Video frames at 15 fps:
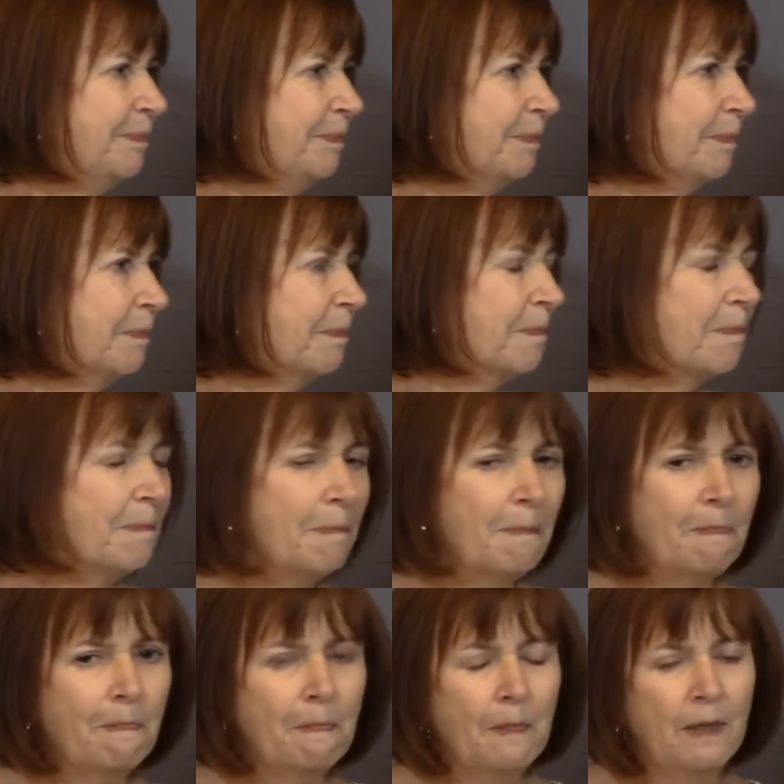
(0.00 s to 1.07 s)
How do
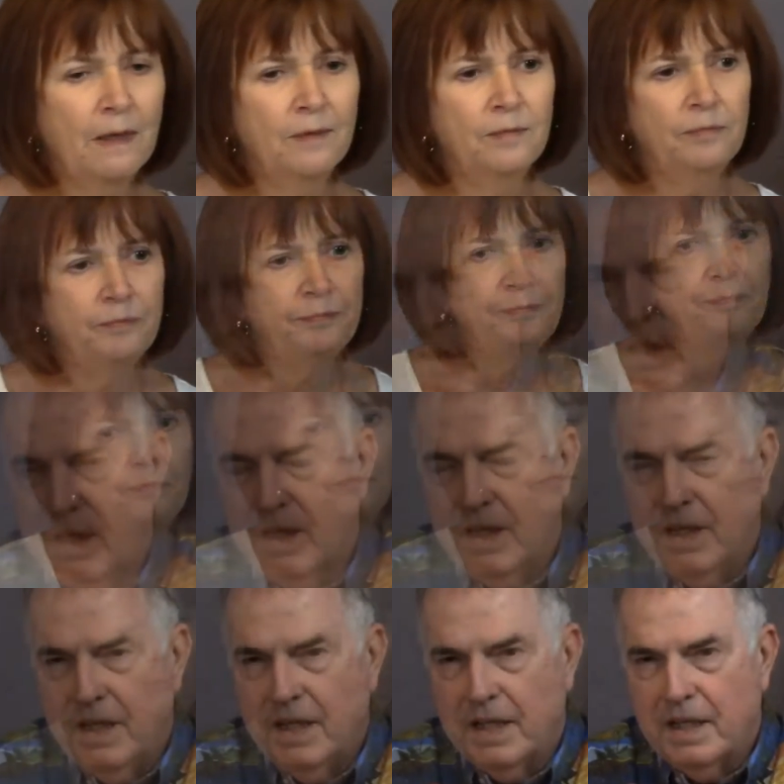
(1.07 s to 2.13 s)
you recruit
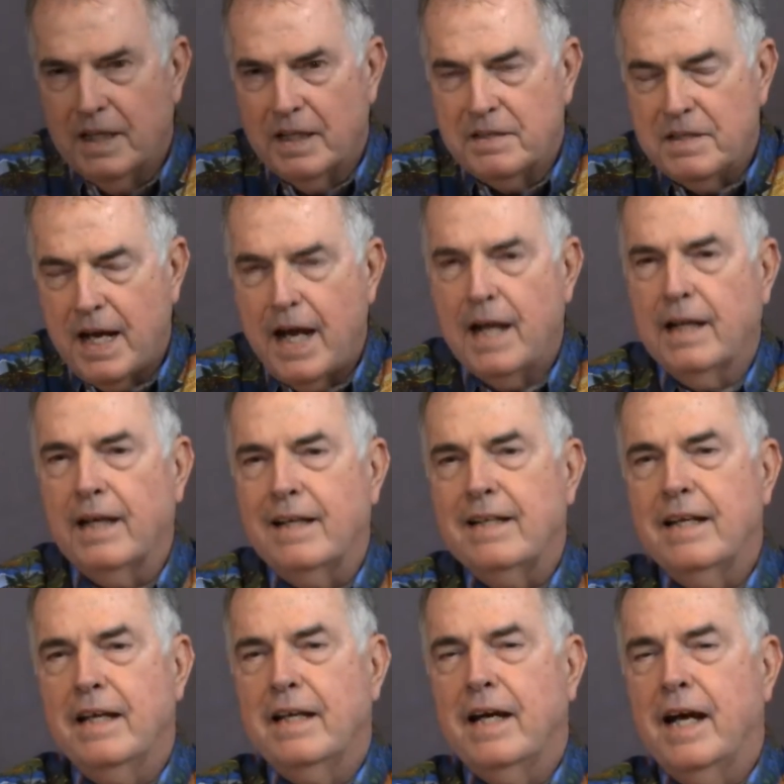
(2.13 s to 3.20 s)

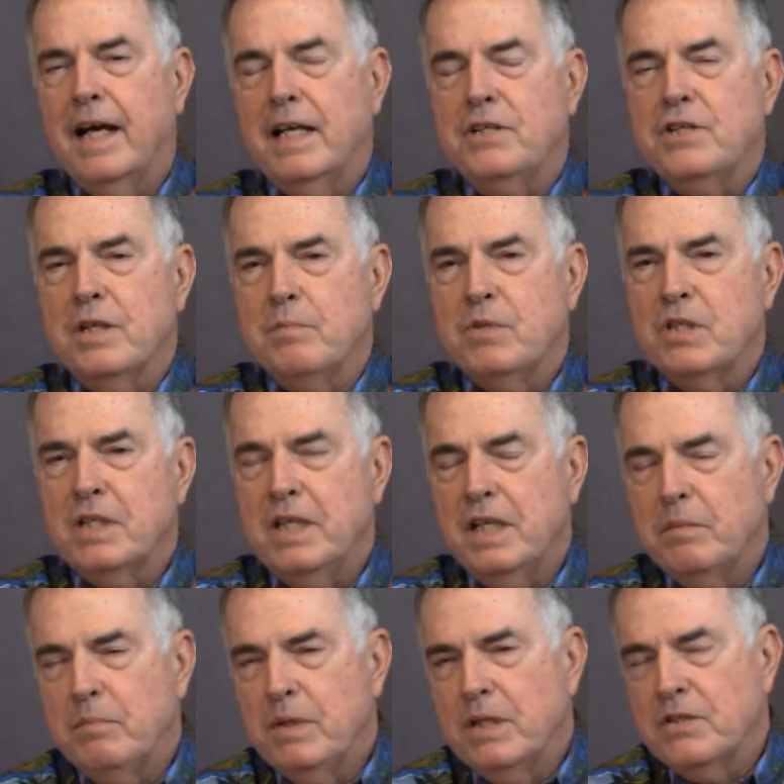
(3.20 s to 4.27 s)
talent at
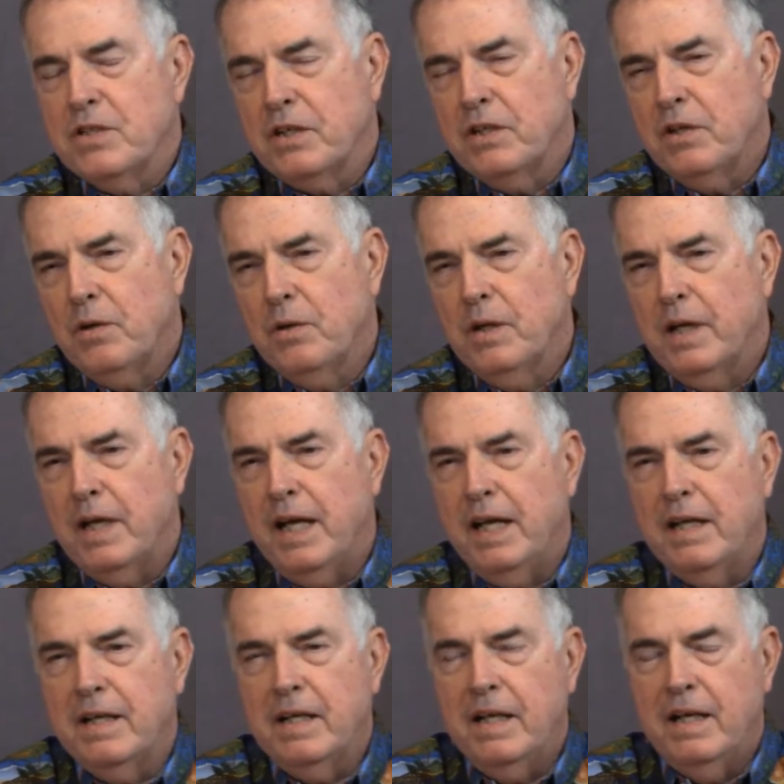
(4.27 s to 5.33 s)
IHMC in Pensacola,
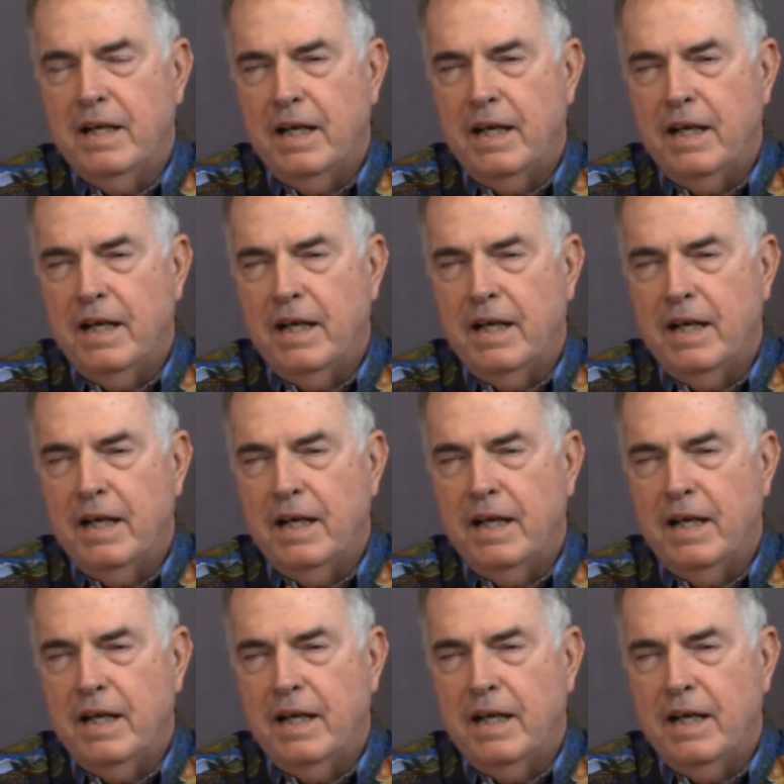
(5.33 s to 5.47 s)
and